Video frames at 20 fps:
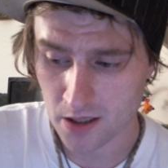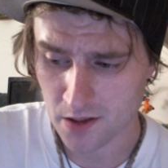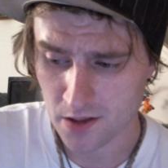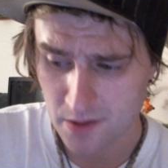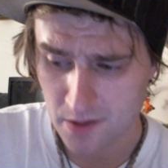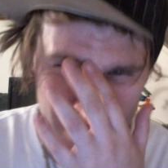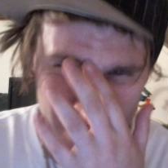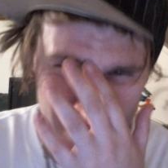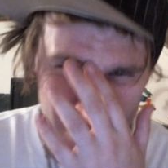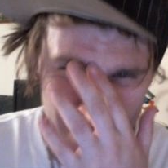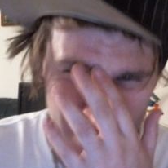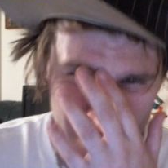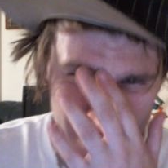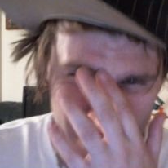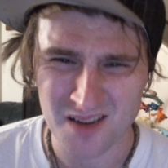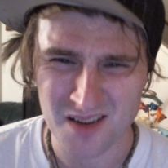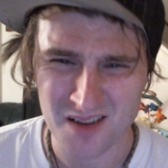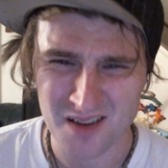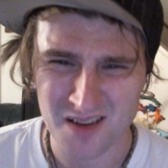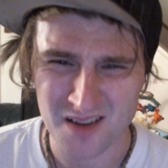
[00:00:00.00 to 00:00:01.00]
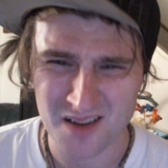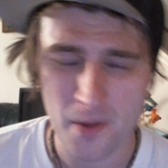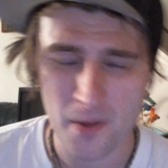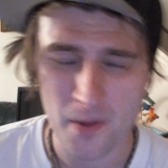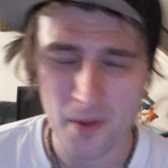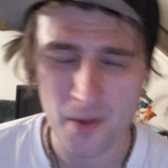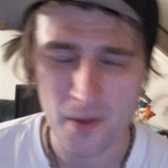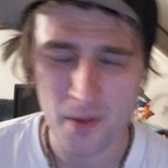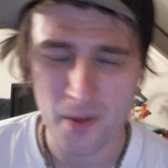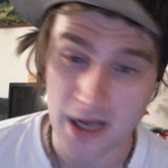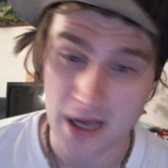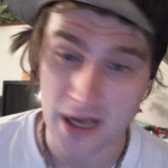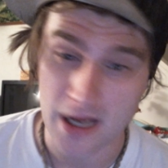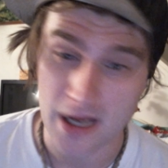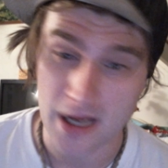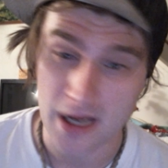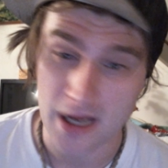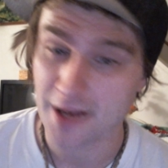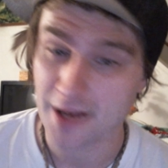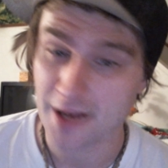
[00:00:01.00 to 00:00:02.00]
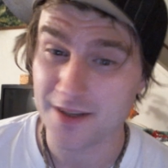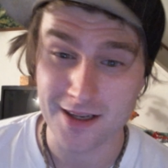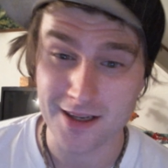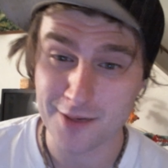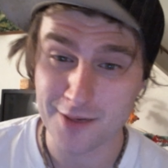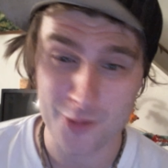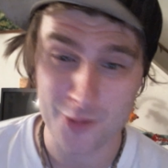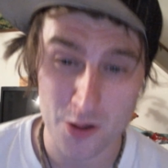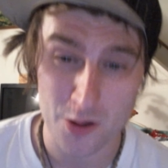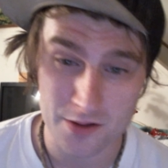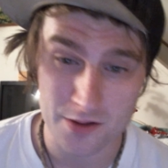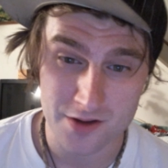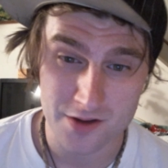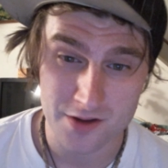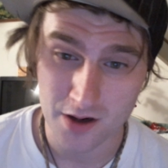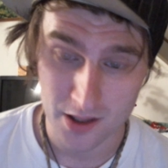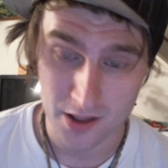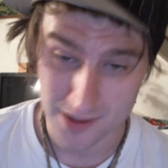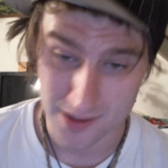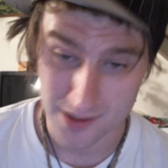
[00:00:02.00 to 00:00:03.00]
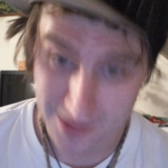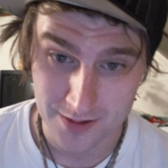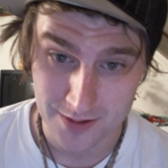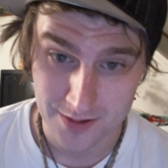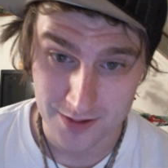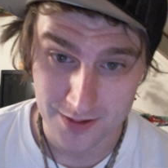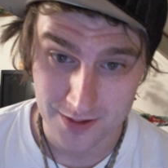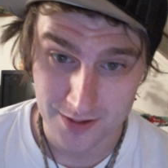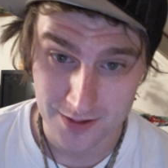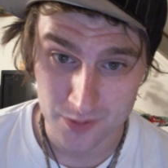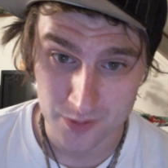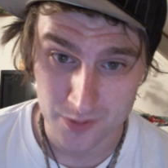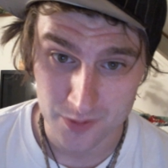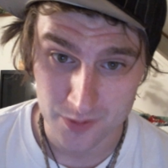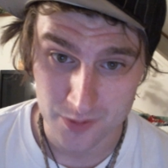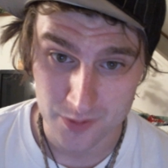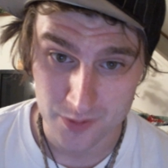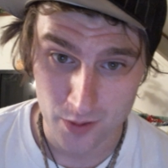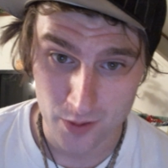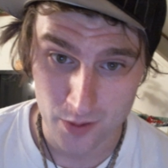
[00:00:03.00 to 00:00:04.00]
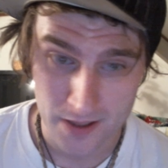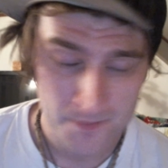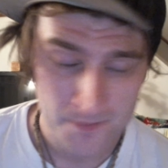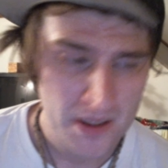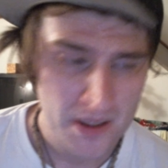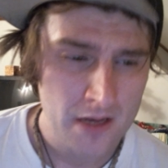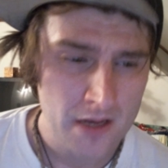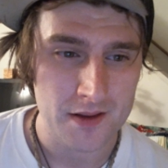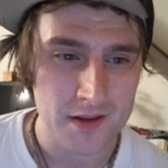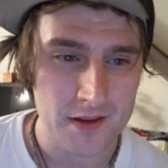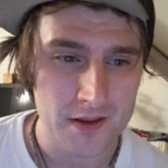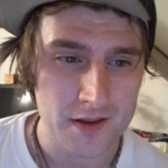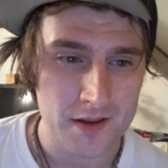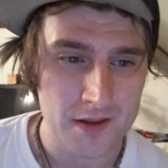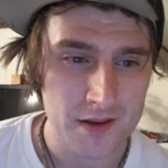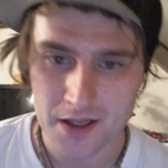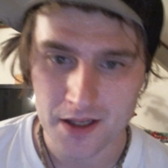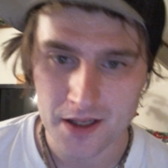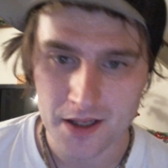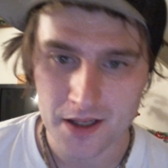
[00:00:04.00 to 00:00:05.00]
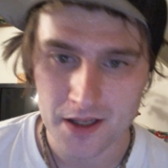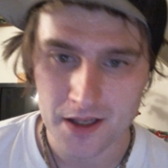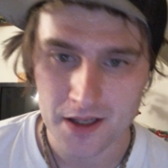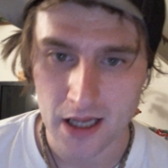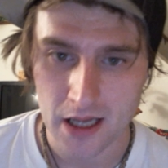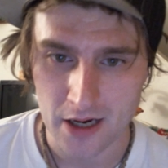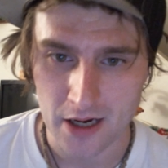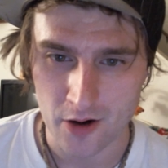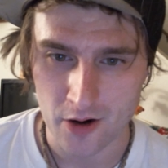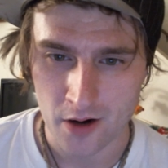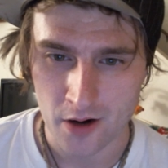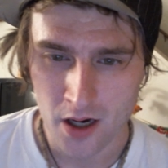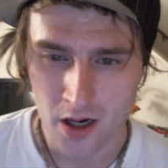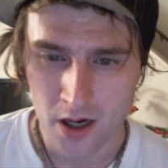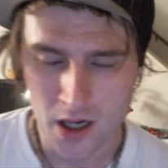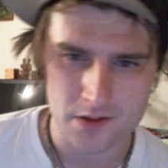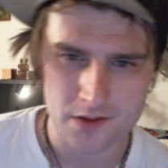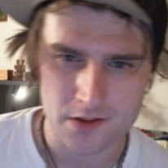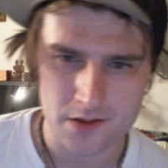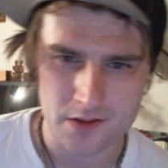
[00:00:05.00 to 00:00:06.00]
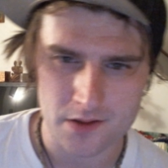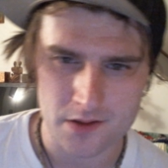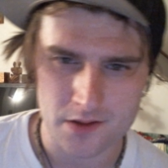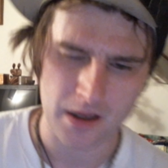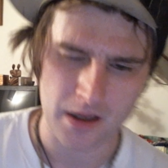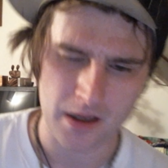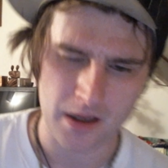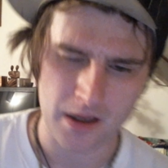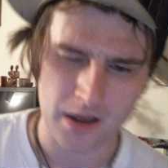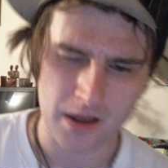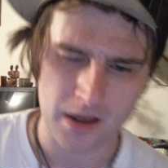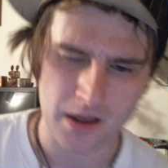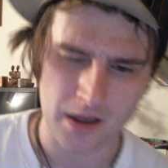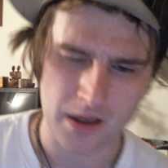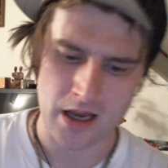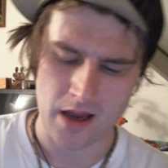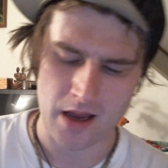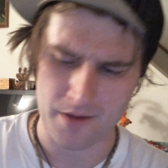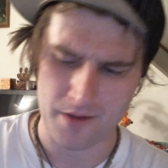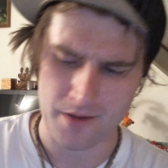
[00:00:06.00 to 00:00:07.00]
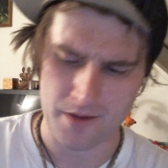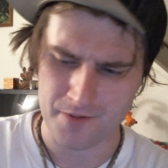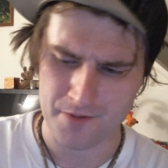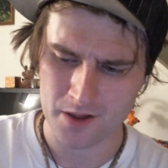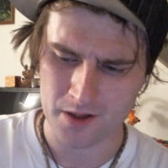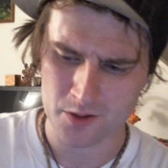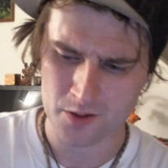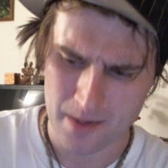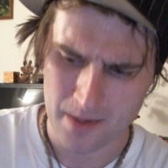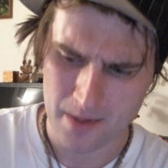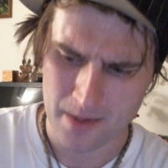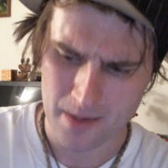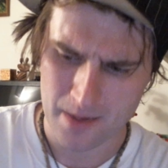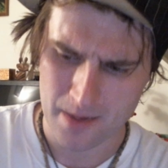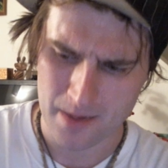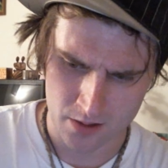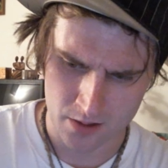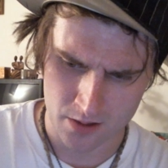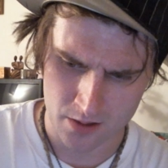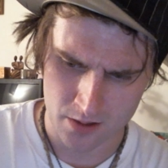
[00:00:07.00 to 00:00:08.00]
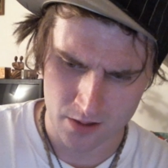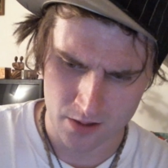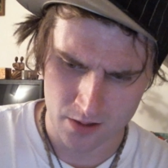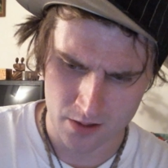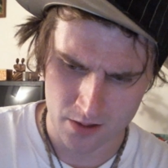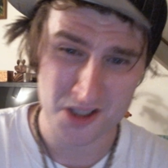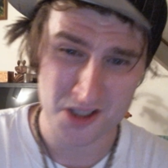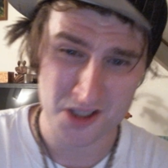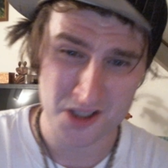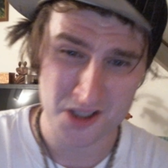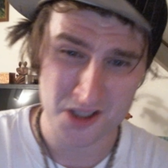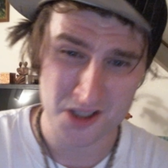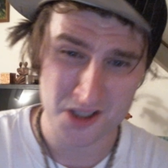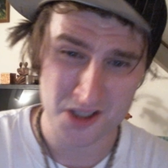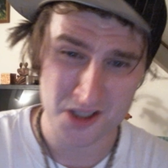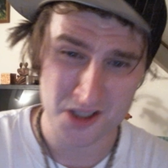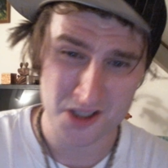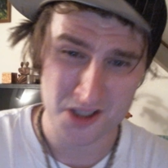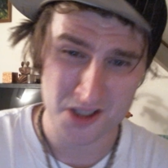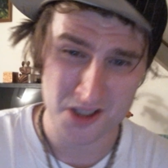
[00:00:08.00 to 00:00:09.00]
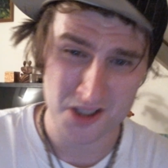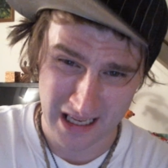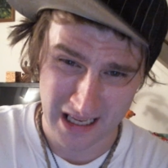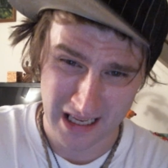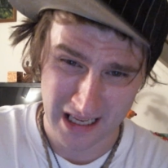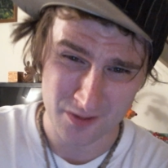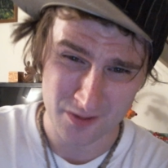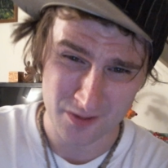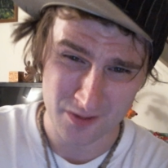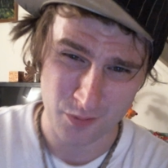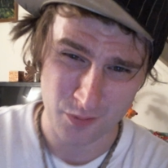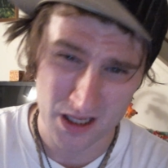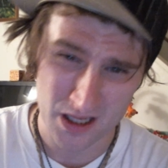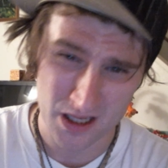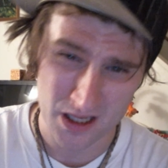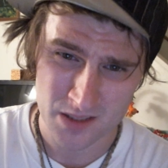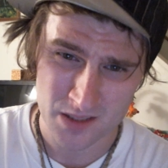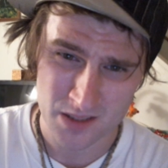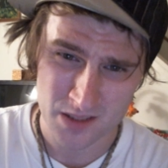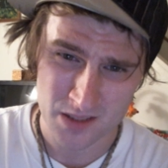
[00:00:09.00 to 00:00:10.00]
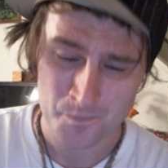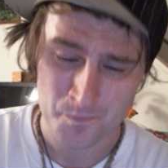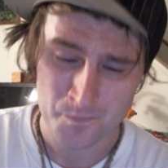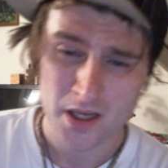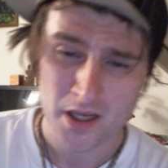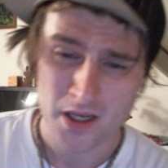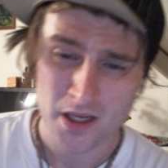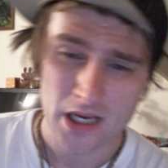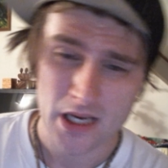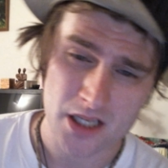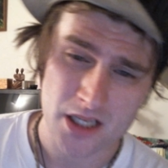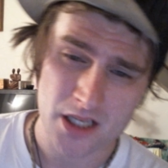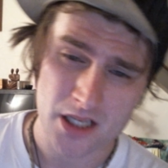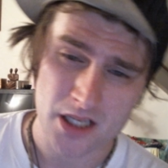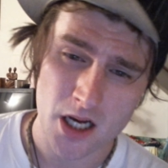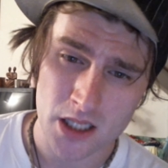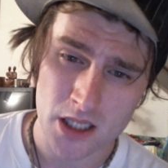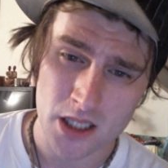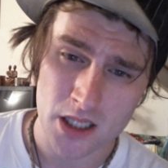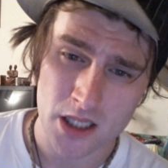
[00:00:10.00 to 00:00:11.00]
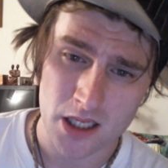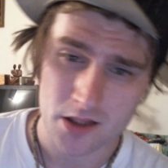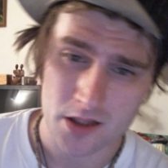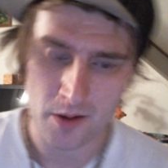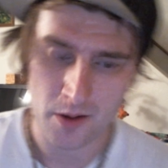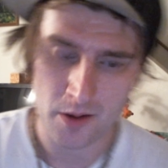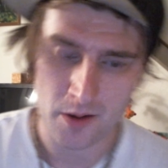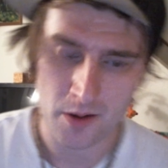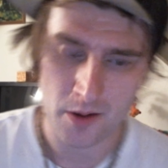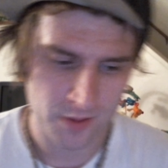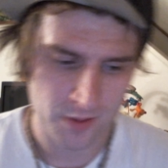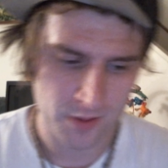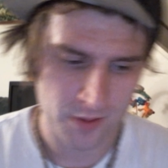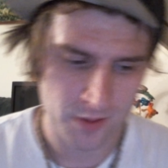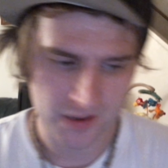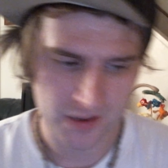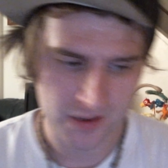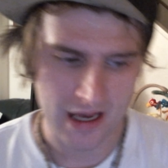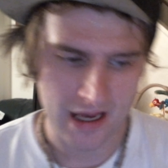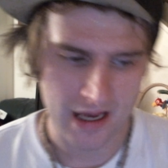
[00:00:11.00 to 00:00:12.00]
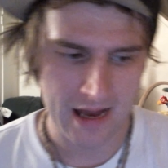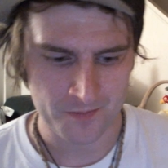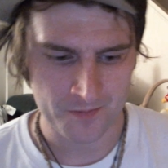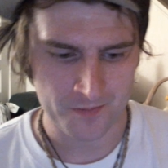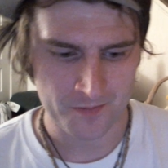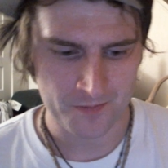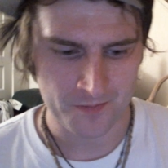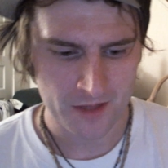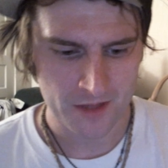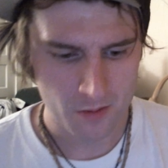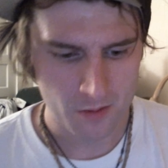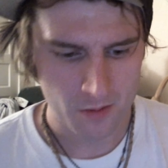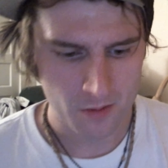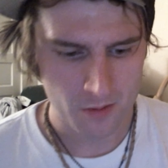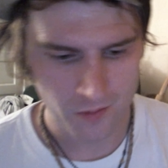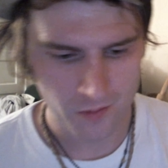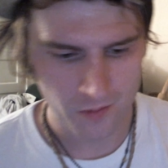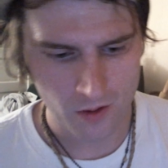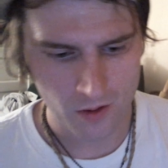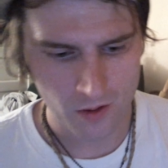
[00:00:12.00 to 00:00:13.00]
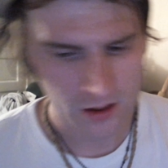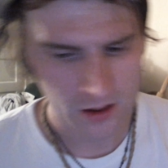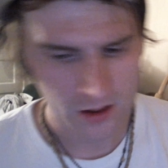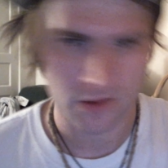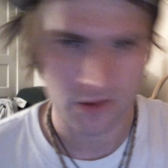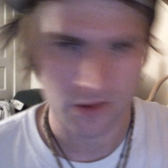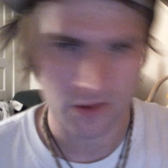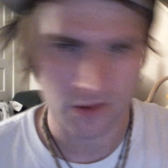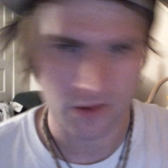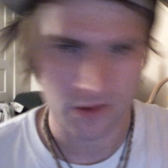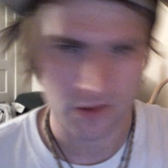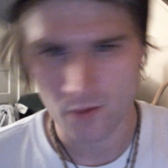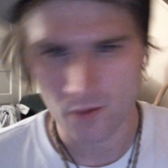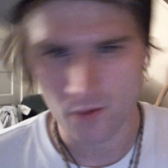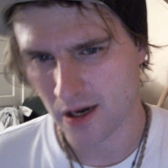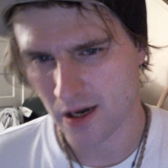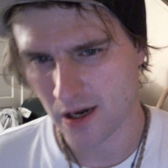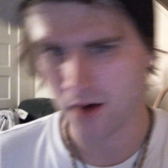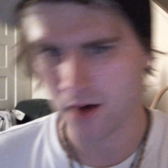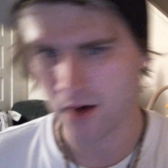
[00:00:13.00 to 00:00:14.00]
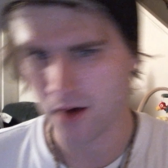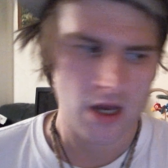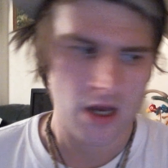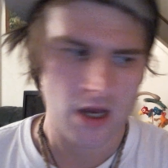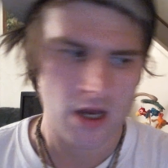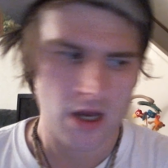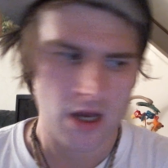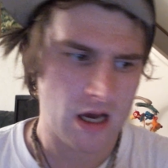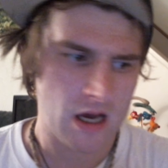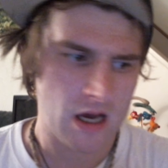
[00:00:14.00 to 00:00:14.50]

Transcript: is at the beginning of November, and I didn't even know this card existed until last week. The headliner is a fight that's supposed to happen a while ago against Rich Ace Franklin and Cung. This fight was supposed to happen before, didn't work out.